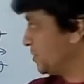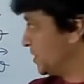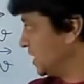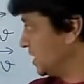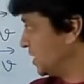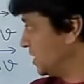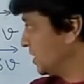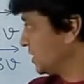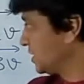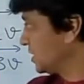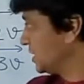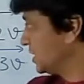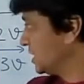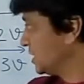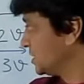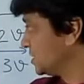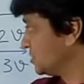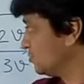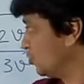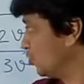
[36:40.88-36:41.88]
mirror
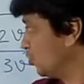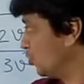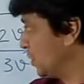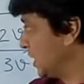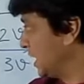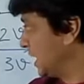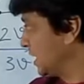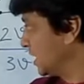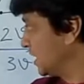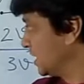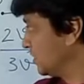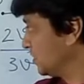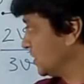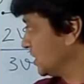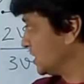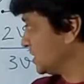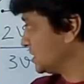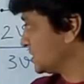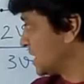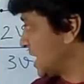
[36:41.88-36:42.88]
is moving in
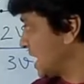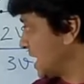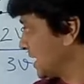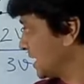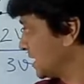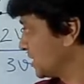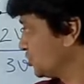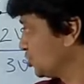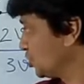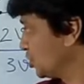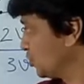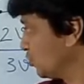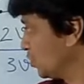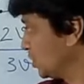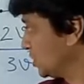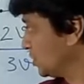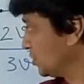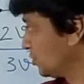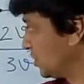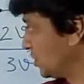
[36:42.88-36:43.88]
this direction with